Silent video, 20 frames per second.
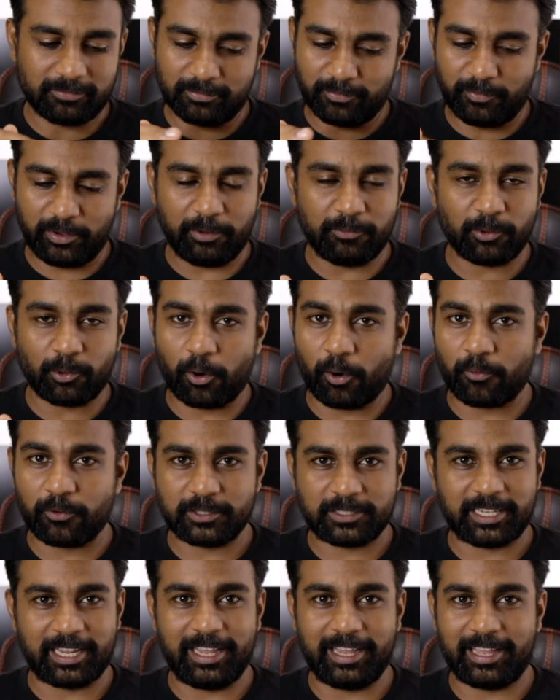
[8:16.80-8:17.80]
we will
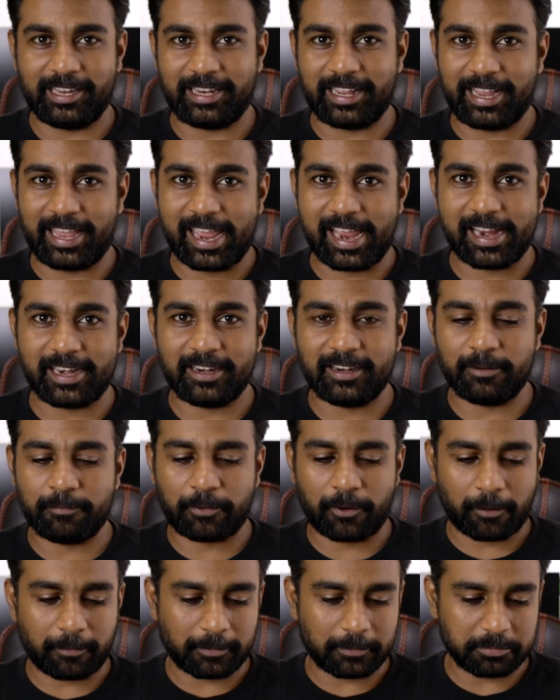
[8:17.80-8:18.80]
overtake it again,
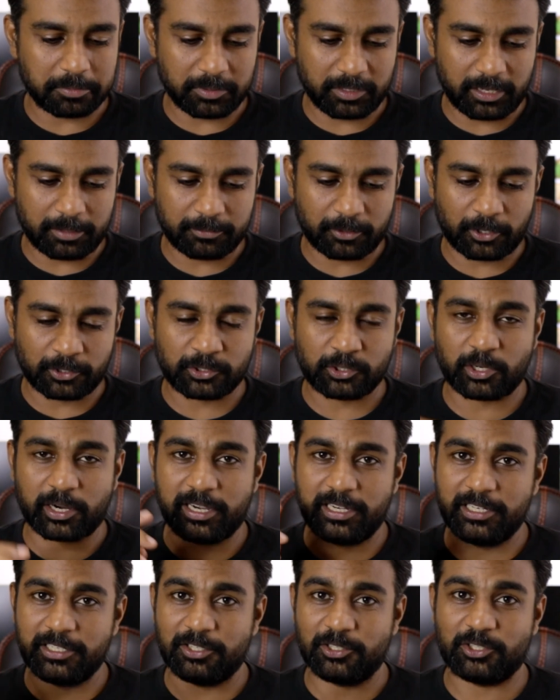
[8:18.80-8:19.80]
probably. I'm not sure. I
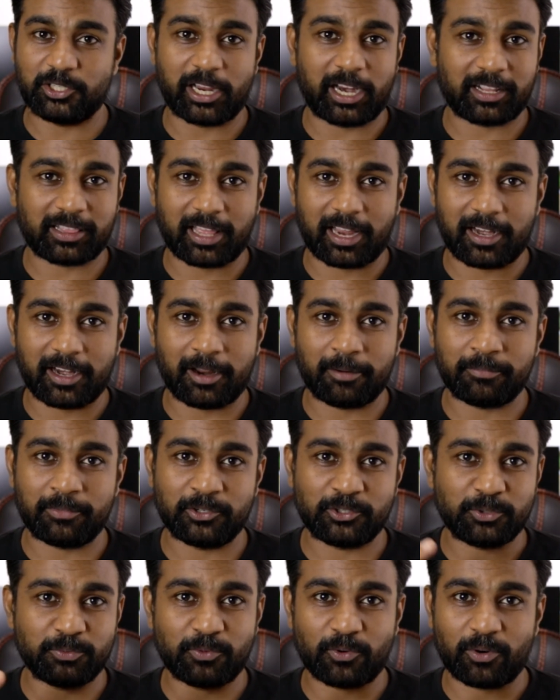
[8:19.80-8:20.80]
need to check that
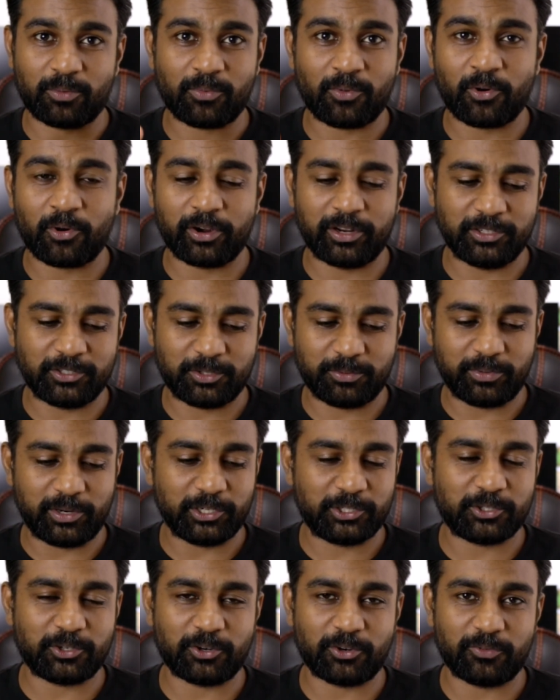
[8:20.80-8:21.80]
number tomorrow morning to
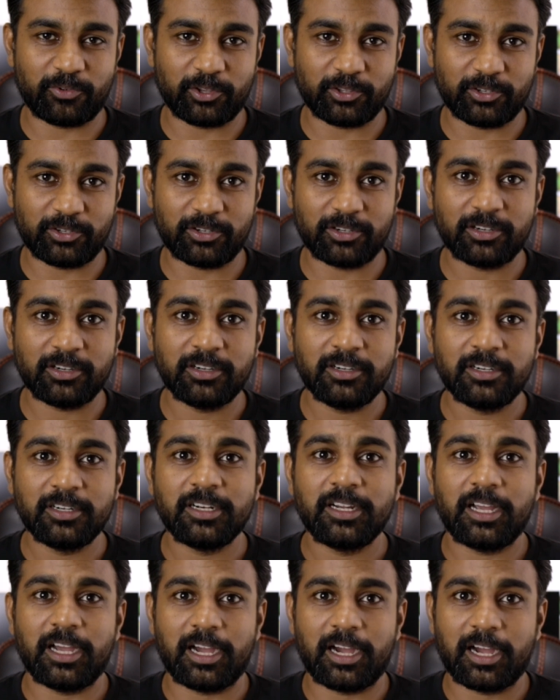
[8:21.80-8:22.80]
make sure whether
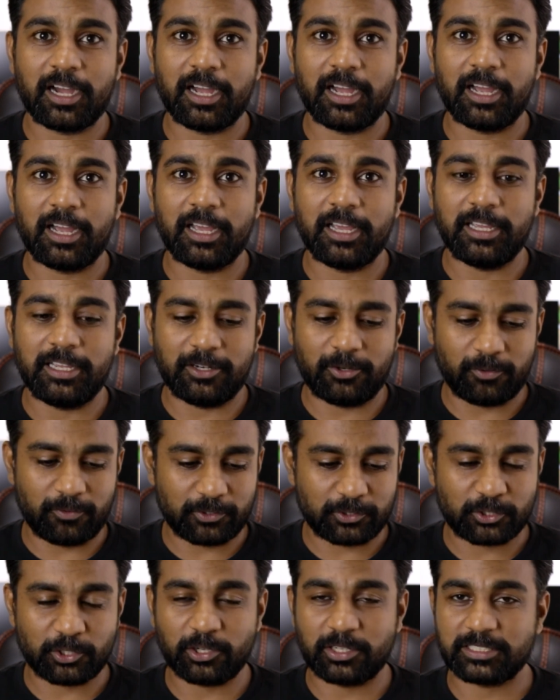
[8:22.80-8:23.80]
it
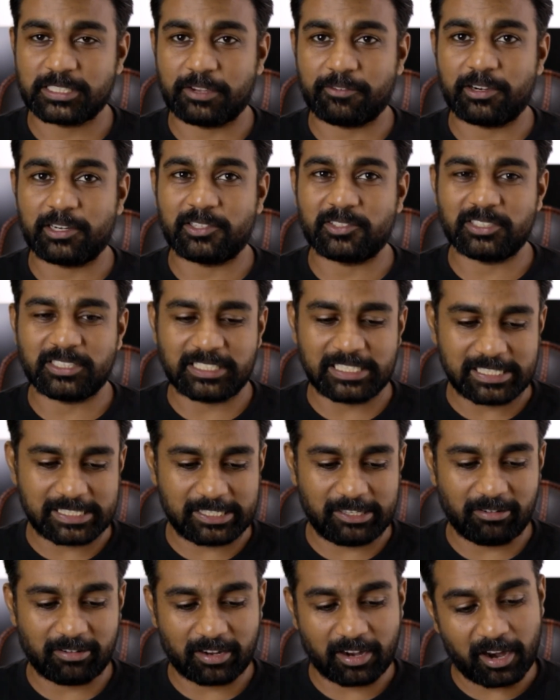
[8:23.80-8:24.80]
overtook
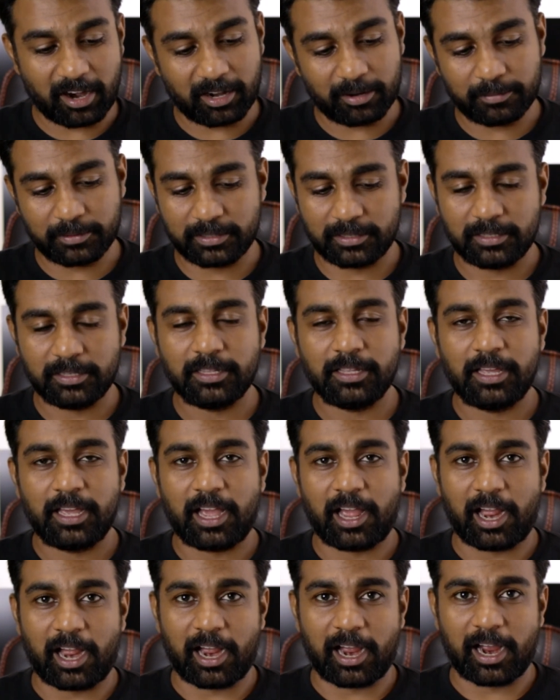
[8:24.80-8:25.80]
760 or not. But
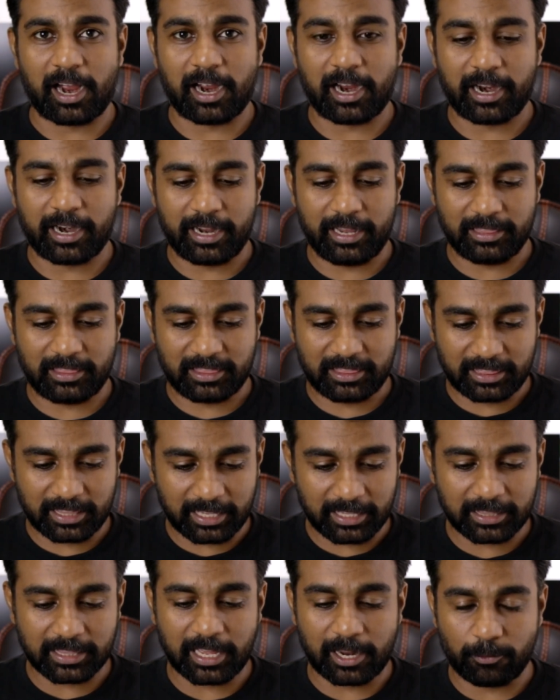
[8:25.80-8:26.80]
I
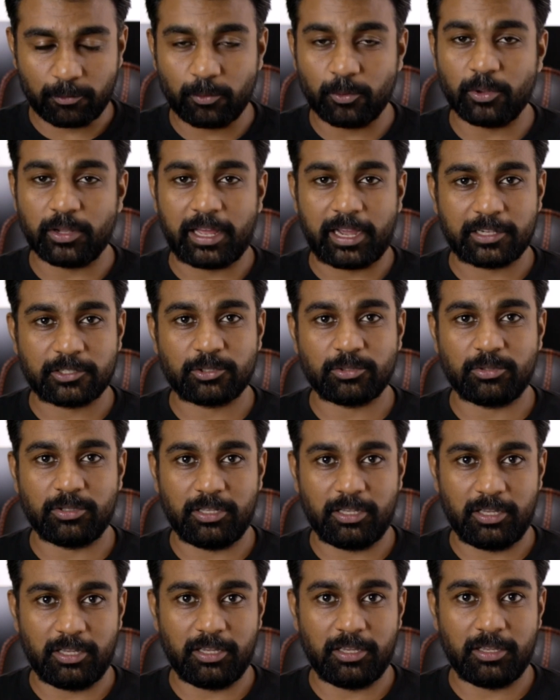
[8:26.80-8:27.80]
think that will
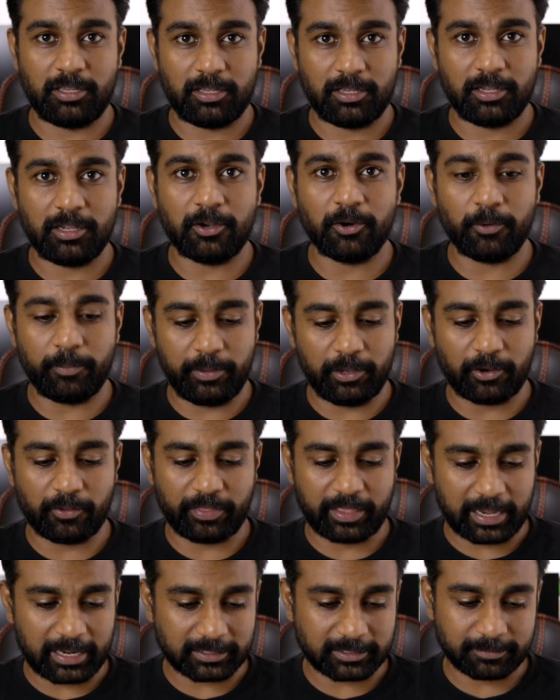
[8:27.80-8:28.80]
actually go
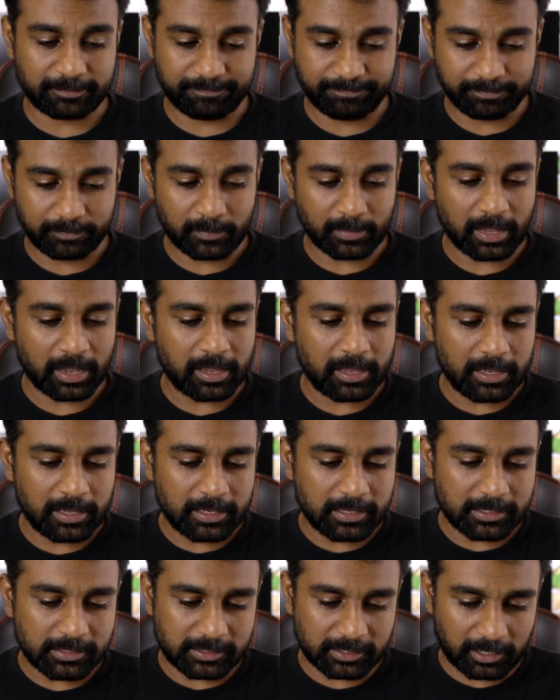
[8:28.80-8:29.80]
beyond that.
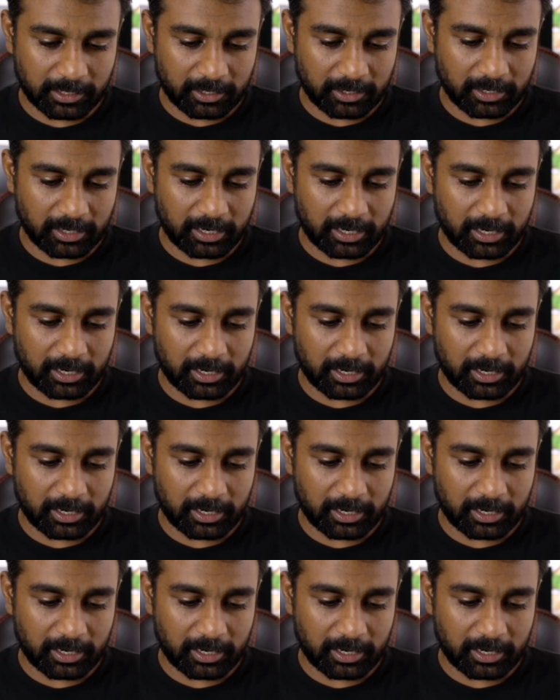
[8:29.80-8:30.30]
So